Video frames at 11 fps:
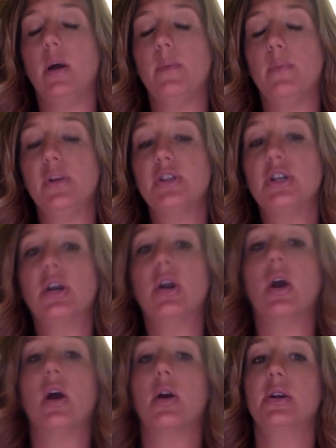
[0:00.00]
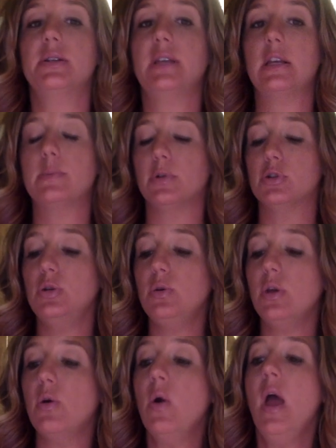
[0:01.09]
printer or accessible to
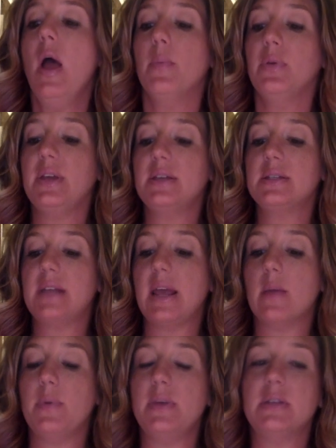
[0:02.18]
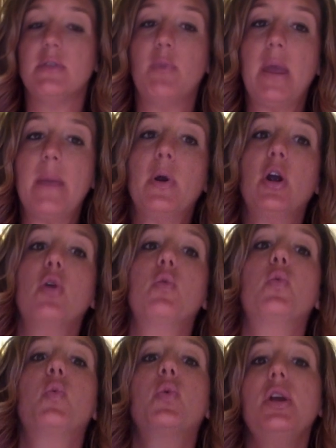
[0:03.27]
you, please take a piece of paper,
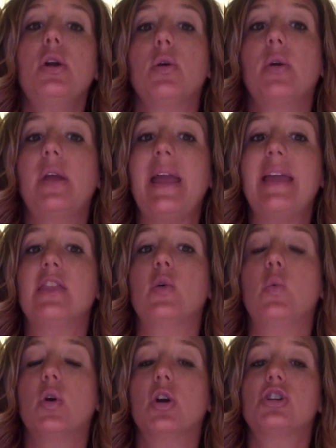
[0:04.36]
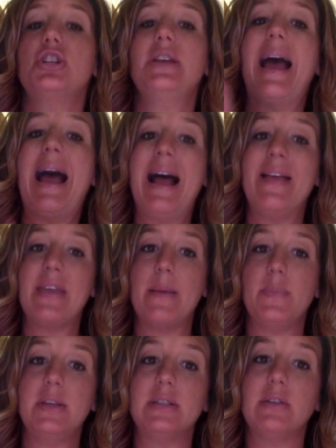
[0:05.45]
recreate the worksheet on that
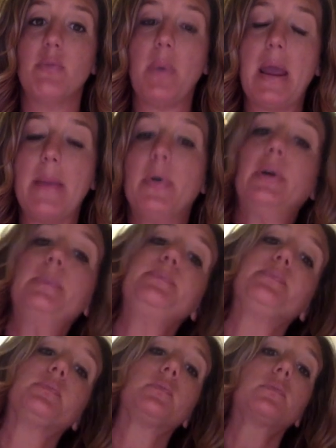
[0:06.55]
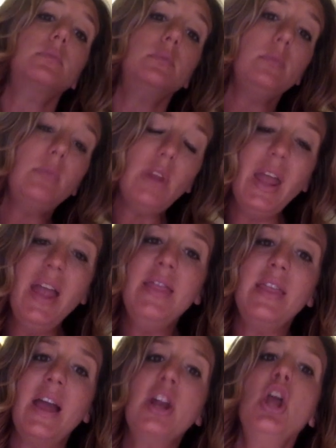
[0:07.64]
piece of paper,
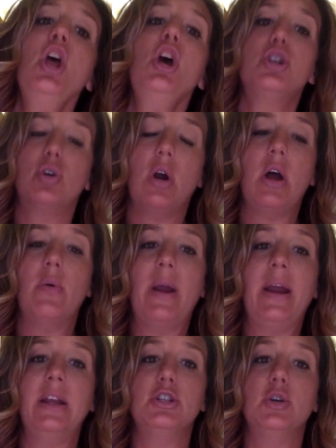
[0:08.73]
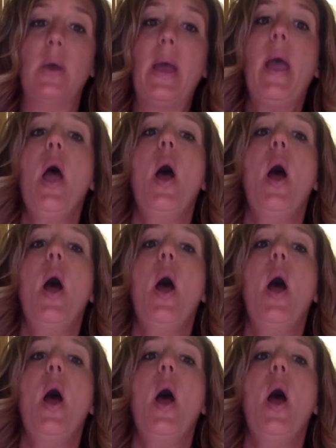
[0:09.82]
and then draw right into it.